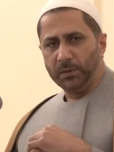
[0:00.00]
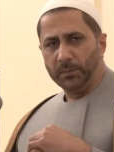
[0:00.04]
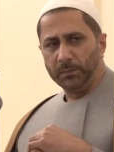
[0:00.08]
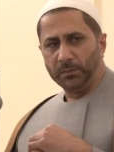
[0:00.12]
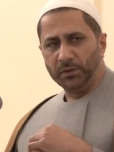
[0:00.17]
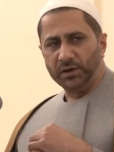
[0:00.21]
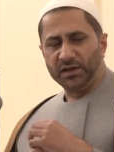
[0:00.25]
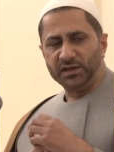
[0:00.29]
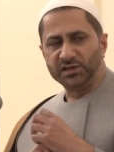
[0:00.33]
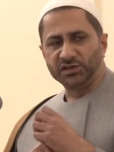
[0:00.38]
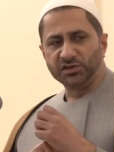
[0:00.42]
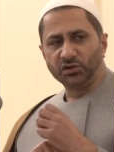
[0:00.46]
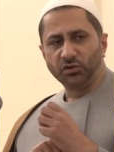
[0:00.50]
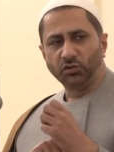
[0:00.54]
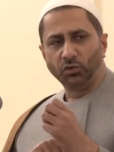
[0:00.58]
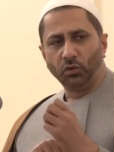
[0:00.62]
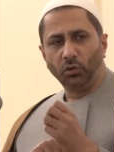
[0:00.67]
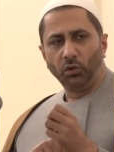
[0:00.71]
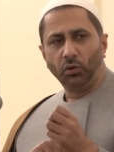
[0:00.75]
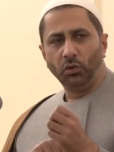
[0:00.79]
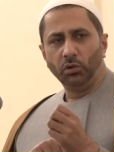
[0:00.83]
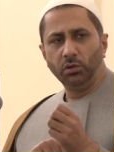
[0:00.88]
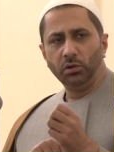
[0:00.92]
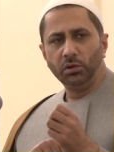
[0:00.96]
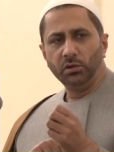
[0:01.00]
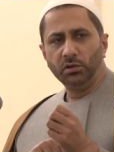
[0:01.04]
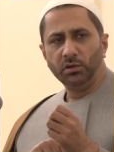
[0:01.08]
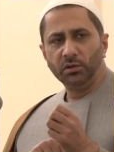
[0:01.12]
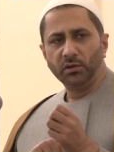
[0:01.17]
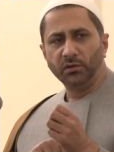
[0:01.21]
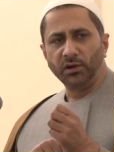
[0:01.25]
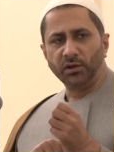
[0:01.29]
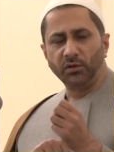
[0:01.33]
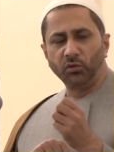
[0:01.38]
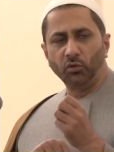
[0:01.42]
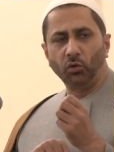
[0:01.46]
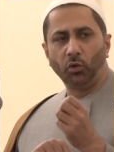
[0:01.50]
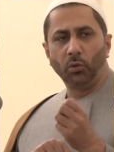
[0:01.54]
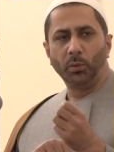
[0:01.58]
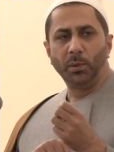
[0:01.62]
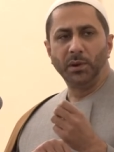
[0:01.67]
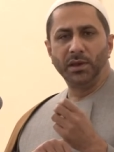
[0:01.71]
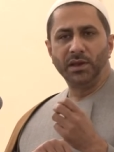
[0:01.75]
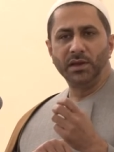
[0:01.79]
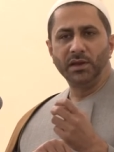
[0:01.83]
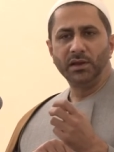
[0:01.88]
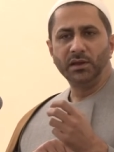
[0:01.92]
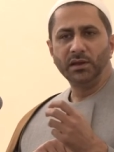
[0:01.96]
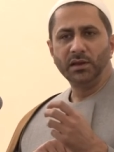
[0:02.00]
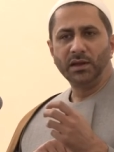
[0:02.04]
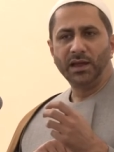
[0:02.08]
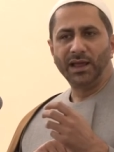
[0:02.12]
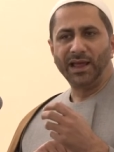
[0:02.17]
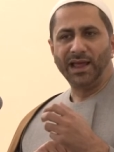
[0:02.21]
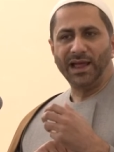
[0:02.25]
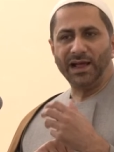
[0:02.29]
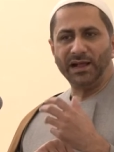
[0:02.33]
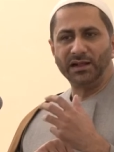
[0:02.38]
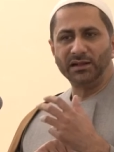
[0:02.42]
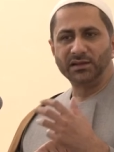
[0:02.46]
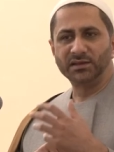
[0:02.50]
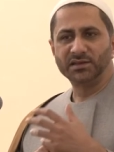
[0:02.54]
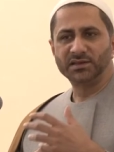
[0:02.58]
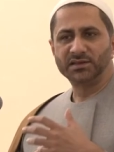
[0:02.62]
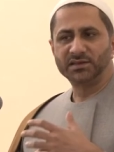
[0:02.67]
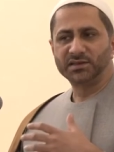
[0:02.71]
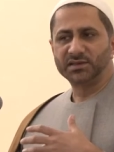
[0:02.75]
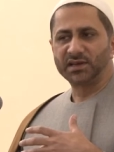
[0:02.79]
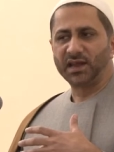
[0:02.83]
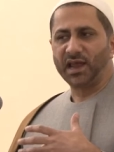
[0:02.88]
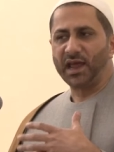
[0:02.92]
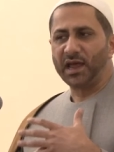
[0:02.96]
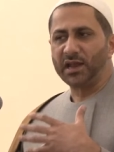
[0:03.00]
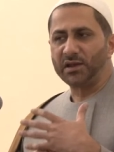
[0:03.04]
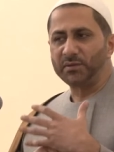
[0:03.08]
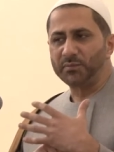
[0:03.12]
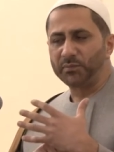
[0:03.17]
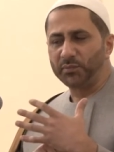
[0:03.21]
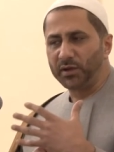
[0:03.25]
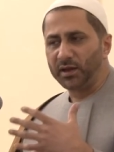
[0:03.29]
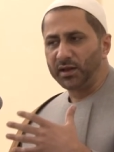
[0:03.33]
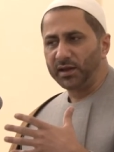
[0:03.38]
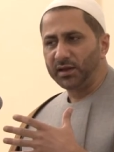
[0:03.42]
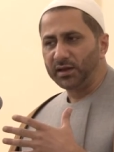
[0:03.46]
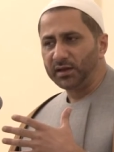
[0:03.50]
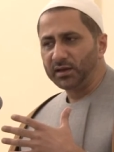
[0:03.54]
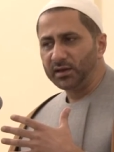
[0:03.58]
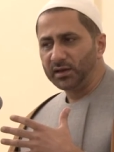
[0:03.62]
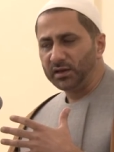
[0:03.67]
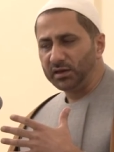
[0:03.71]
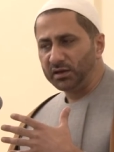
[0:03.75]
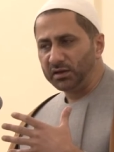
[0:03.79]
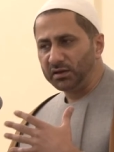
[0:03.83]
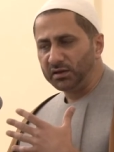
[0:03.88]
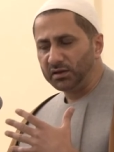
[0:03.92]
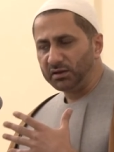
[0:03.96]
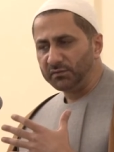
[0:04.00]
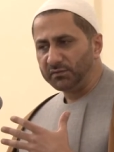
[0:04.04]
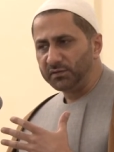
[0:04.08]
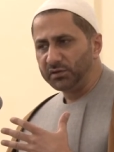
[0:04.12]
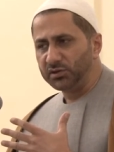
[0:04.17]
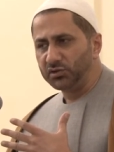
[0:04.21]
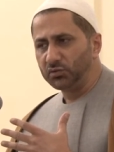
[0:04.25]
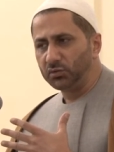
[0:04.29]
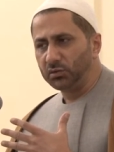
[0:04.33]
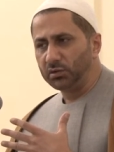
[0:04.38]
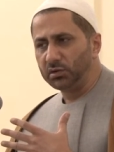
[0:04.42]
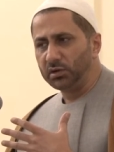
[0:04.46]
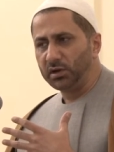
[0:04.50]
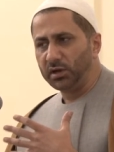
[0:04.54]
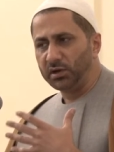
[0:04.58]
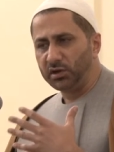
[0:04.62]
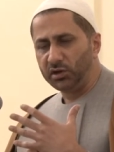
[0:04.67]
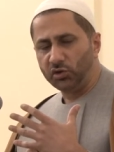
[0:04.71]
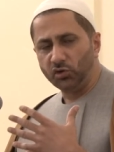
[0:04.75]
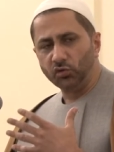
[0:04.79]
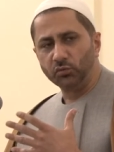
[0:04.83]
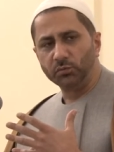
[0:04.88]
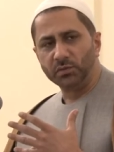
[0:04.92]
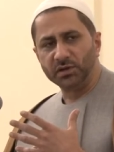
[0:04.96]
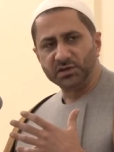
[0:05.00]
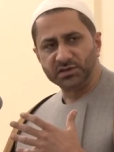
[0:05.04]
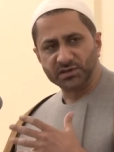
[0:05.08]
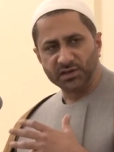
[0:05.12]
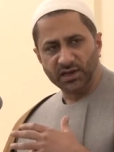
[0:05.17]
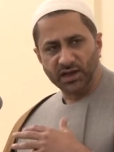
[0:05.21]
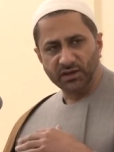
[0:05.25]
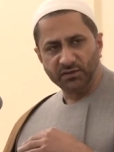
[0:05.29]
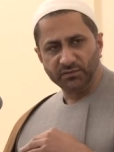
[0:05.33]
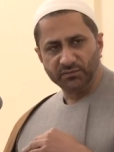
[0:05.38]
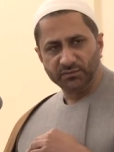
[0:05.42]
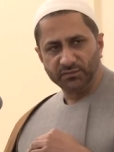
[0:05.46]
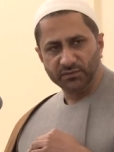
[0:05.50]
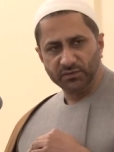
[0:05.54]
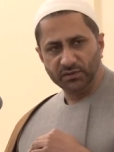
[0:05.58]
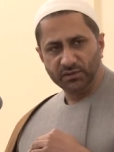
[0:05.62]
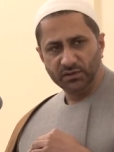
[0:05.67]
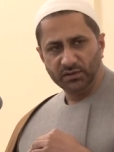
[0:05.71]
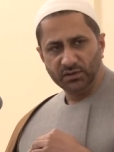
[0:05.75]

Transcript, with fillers: plays a role that nobody else can play in individual and human's life.